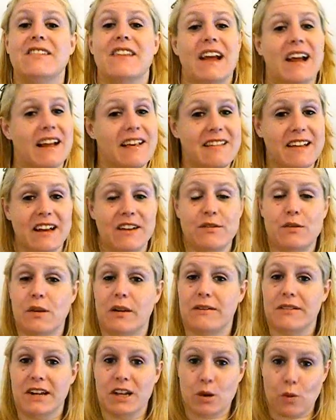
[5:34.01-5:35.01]
Like I said, if you
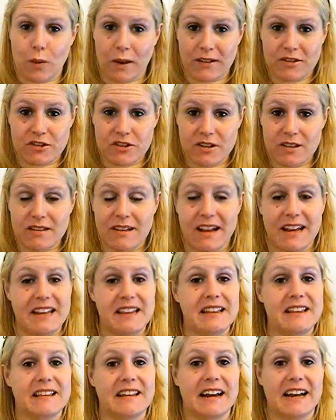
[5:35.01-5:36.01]
have any questions,
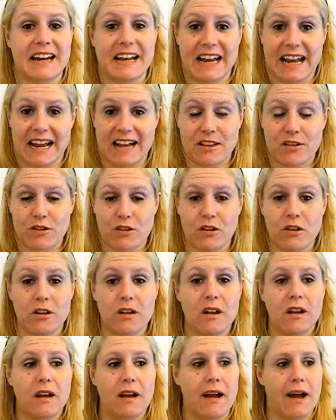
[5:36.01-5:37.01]
anything that I can answer,
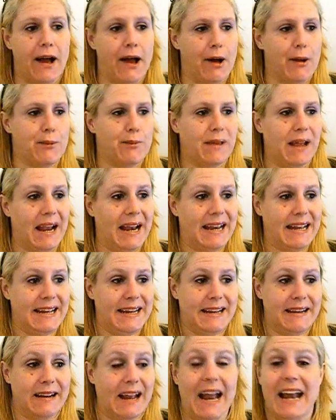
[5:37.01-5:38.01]

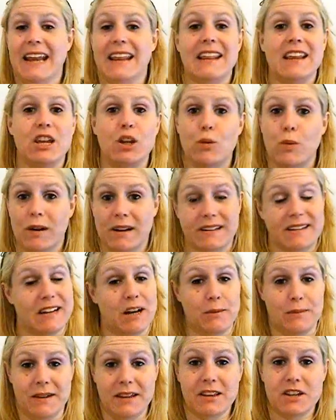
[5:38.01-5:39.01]
anything you want to
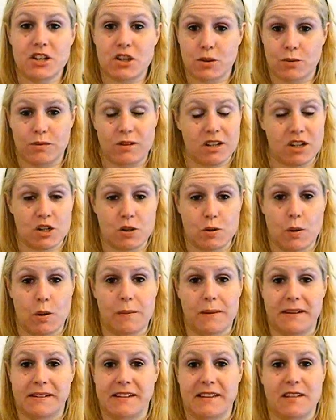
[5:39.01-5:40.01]
tell me that you know
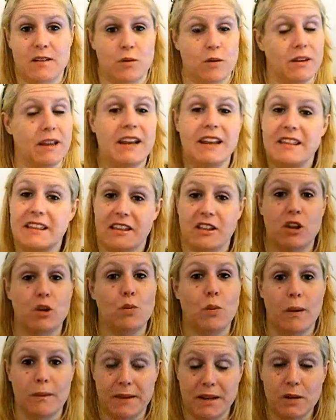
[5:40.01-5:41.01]
about Disney World, anything that you
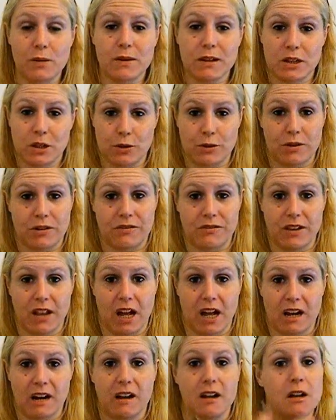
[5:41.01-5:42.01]
want me to include in a
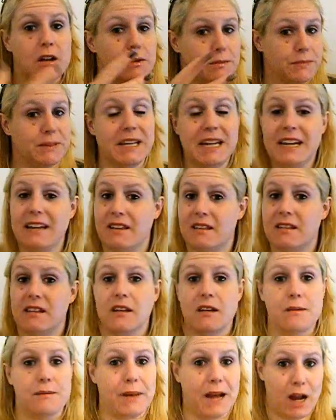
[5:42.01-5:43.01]
vlog, please,
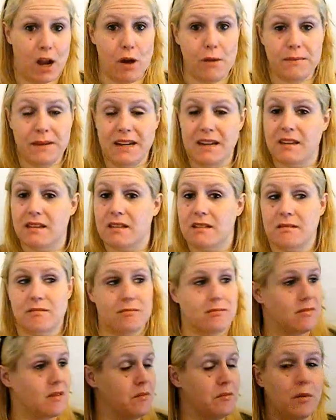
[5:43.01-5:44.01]
by all means.
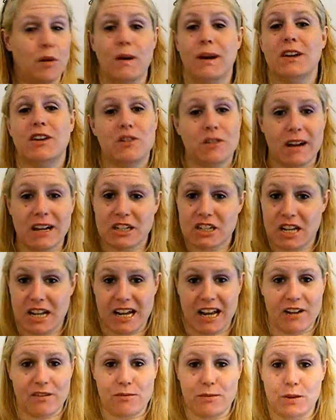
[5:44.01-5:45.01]
The more interaction I
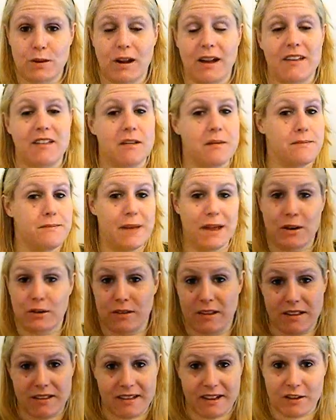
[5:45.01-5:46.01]
get from you guys, the better
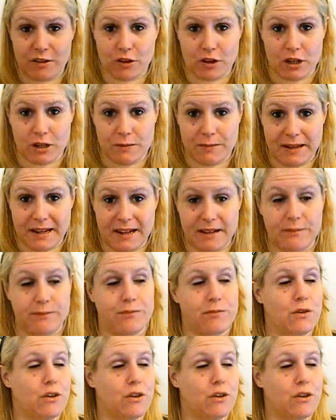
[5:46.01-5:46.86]
these things are going to be.